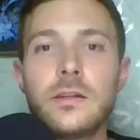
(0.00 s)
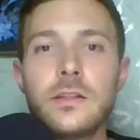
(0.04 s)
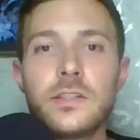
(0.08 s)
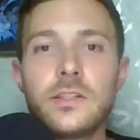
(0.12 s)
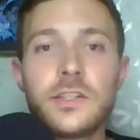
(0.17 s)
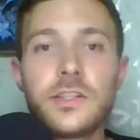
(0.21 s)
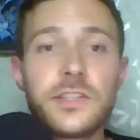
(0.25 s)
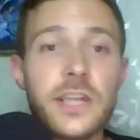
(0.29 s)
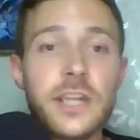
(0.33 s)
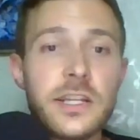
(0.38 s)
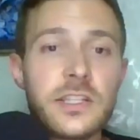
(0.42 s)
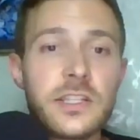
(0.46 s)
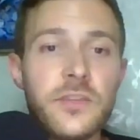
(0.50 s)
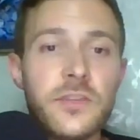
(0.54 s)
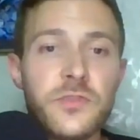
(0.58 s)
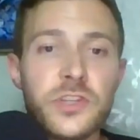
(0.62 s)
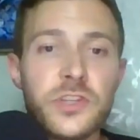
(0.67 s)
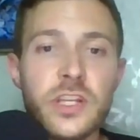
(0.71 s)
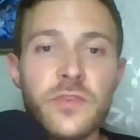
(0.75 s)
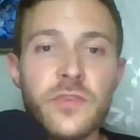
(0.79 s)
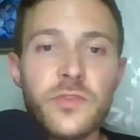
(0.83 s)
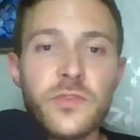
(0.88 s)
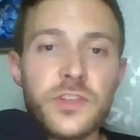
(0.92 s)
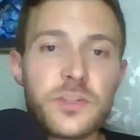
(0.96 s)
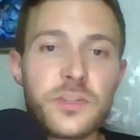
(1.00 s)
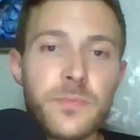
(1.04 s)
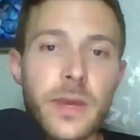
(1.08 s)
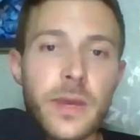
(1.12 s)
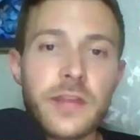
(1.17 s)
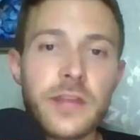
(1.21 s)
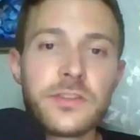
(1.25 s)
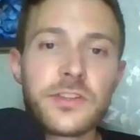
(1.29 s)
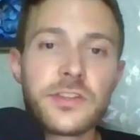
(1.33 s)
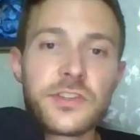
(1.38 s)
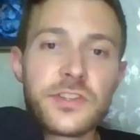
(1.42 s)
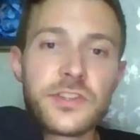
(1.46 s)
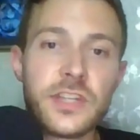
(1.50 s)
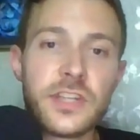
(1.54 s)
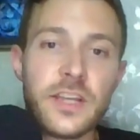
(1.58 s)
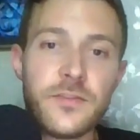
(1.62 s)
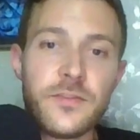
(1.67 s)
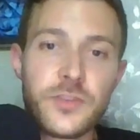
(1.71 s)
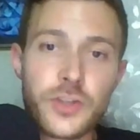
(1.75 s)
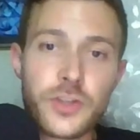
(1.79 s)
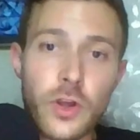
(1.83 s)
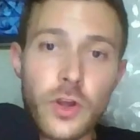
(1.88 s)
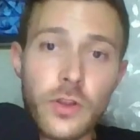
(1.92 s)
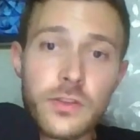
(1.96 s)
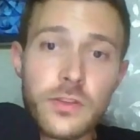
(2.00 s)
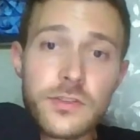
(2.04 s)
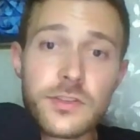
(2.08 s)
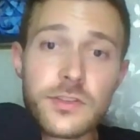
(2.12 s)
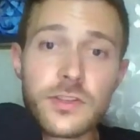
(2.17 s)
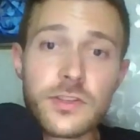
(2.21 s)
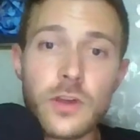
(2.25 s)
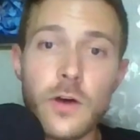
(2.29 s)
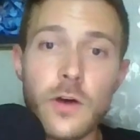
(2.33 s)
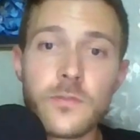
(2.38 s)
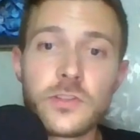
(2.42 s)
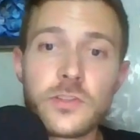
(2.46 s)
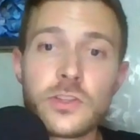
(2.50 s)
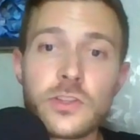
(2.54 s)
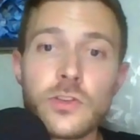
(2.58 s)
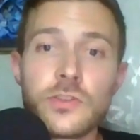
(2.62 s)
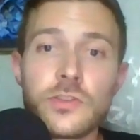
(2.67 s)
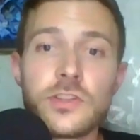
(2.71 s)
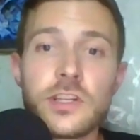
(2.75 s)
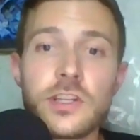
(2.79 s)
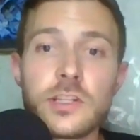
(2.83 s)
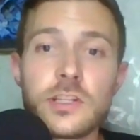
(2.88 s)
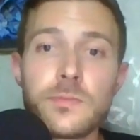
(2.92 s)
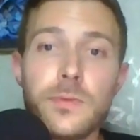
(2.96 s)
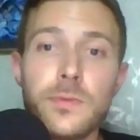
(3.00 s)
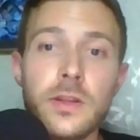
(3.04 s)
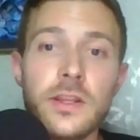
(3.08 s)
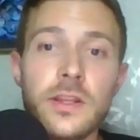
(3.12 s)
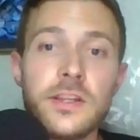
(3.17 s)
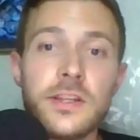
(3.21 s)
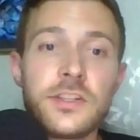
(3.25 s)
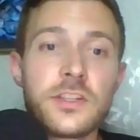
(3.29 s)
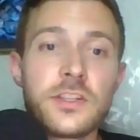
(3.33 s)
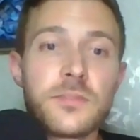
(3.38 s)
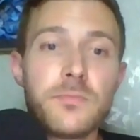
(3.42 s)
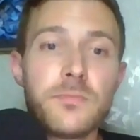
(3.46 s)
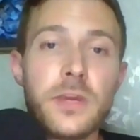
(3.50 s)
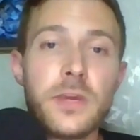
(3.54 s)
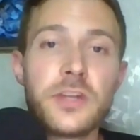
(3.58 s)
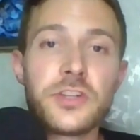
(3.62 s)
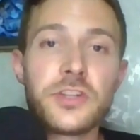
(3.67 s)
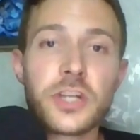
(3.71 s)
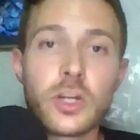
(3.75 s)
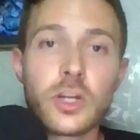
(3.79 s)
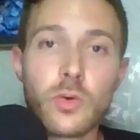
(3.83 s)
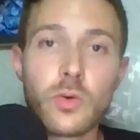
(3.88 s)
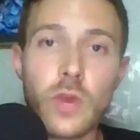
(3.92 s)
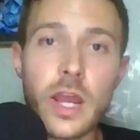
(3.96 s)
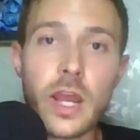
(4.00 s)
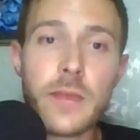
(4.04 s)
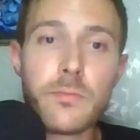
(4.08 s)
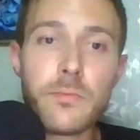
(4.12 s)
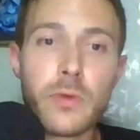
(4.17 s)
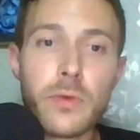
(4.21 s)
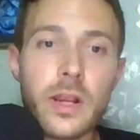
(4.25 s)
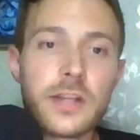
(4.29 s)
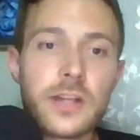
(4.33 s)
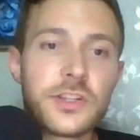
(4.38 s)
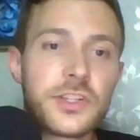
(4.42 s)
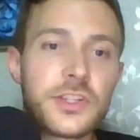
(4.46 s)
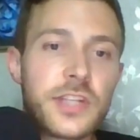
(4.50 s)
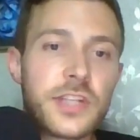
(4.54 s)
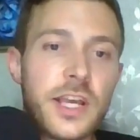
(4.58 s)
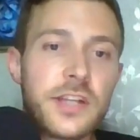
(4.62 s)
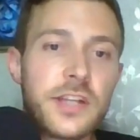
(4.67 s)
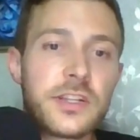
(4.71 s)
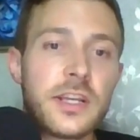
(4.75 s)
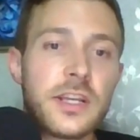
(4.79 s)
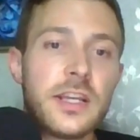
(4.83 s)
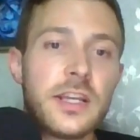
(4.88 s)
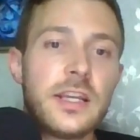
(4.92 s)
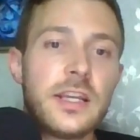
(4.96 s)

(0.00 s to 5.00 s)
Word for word: Detective Chief Inspector Steve Johns of Sussex Police's Major Crime Branch said